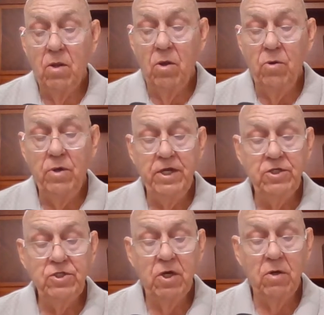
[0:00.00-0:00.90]
who he
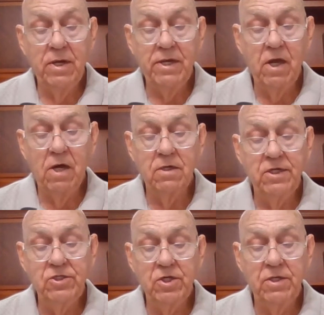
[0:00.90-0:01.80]
shall
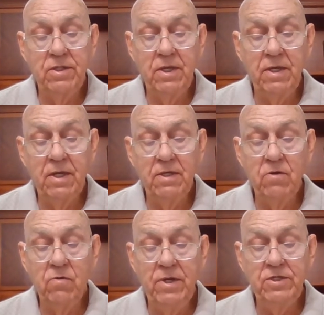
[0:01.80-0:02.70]
acknowledge in the
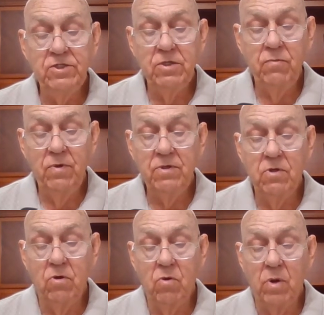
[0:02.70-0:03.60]
increase with
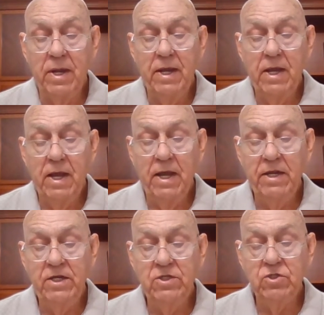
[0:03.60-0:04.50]
glory,
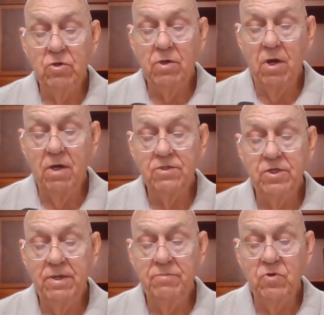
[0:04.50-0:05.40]
and he shall cause
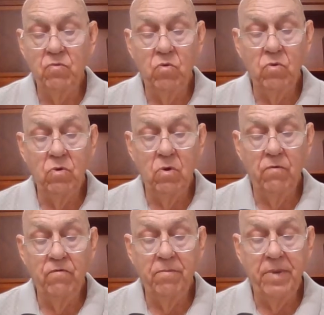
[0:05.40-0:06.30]
them to rule
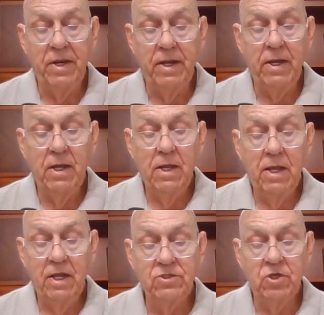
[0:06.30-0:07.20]
over many,
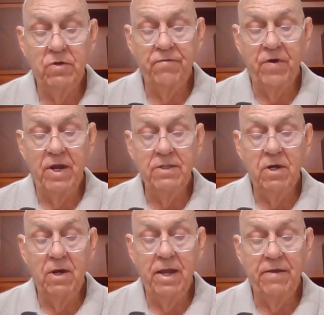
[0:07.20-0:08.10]
and shall divide
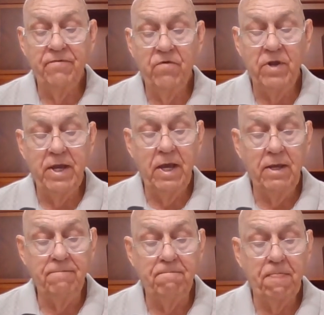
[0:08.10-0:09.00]
the land for
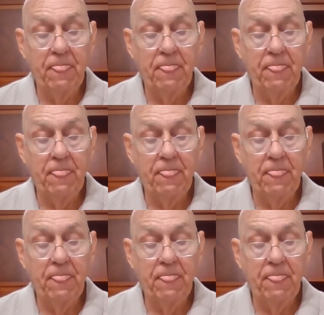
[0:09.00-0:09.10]
gain.